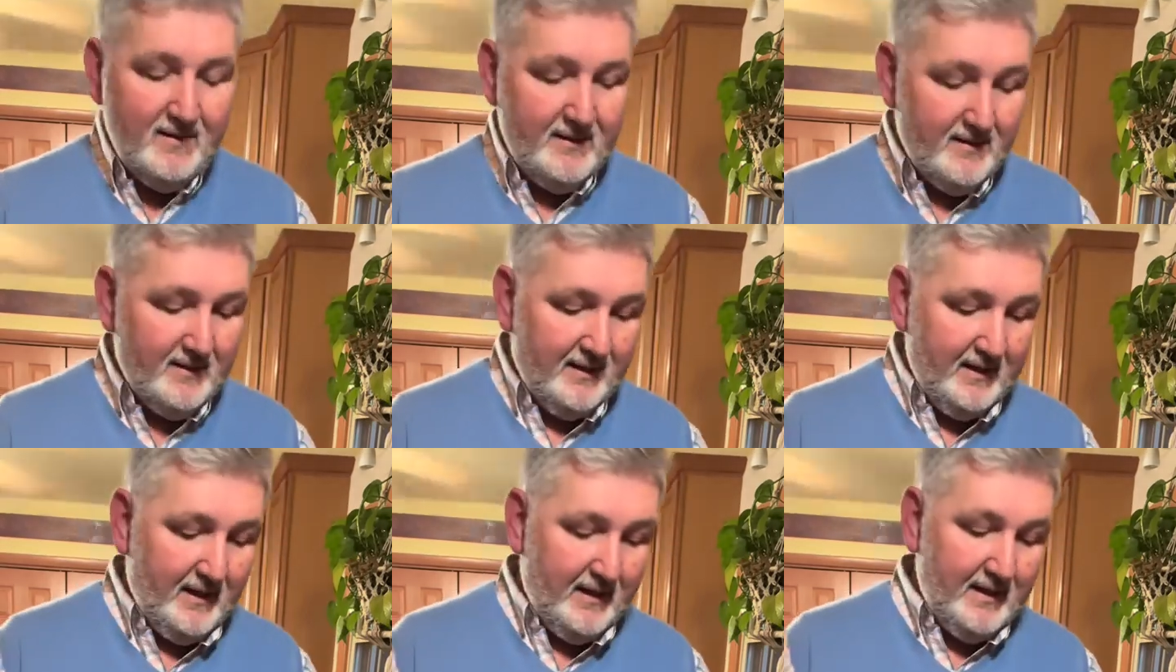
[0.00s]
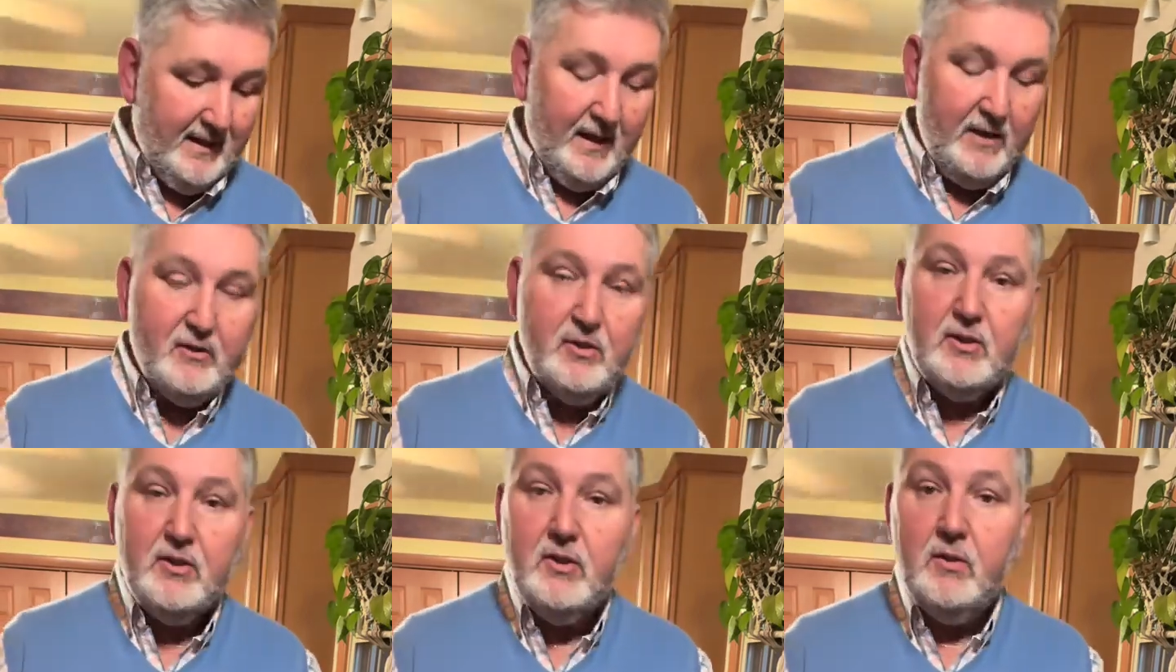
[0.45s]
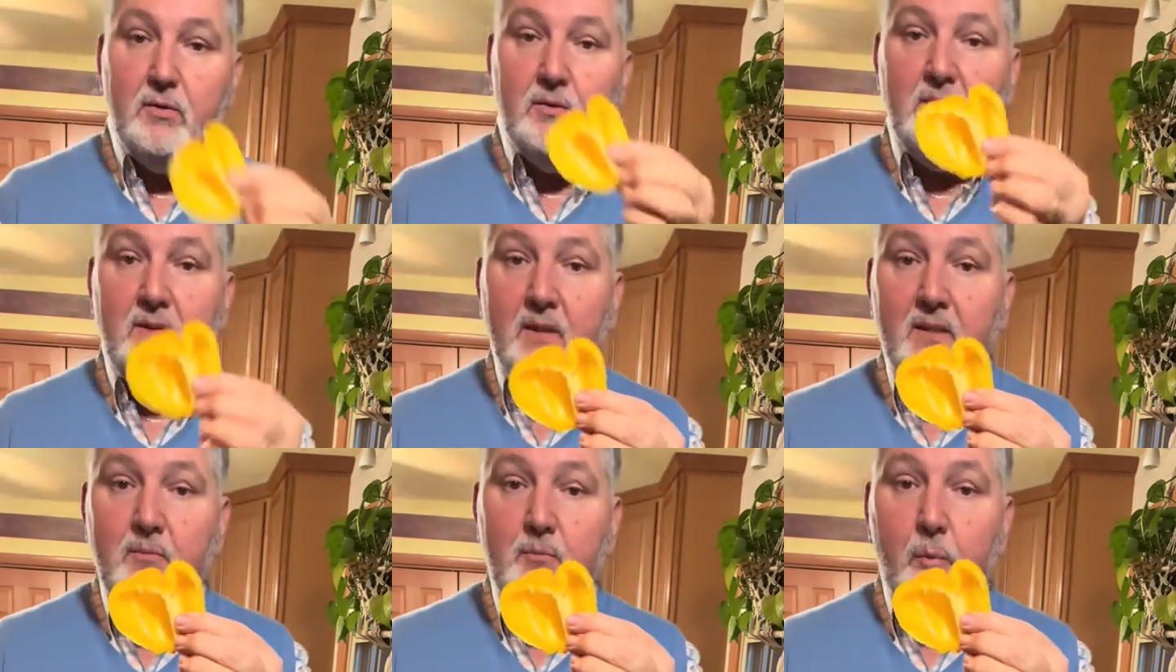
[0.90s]
and then I'll just use
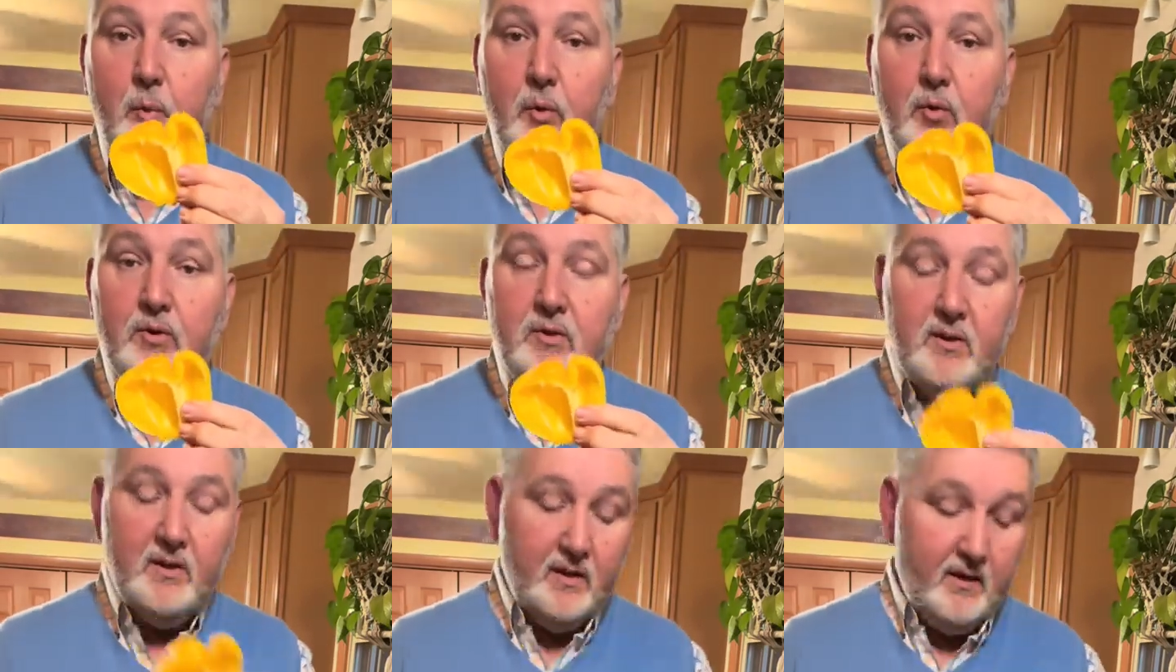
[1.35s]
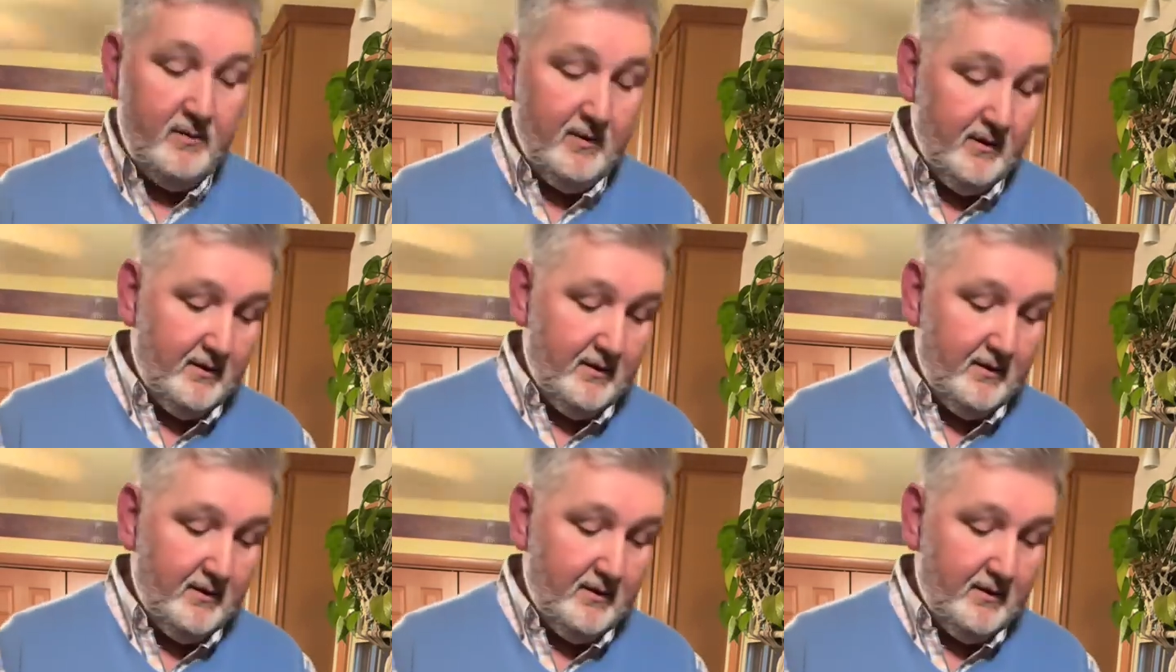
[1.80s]
this portion of it.